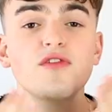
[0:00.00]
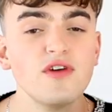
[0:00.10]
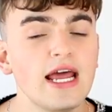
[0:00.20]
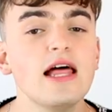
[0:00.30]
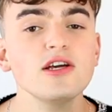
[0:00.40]
The
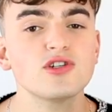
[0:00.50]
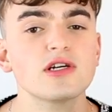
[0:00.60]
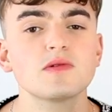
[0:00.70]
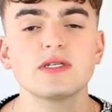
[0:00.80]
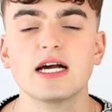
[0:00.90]
finale
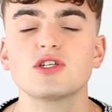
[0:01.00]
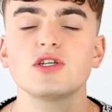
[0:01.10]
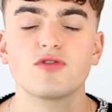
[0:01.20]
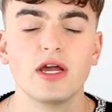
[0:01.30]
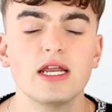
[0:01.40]
dress was
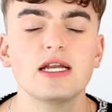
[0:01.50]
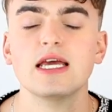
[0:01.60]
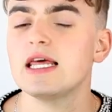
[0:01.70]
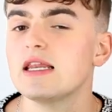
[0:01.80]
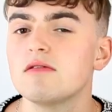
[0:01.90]
actually created
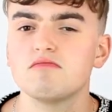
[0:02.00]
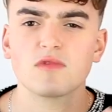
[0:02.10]
in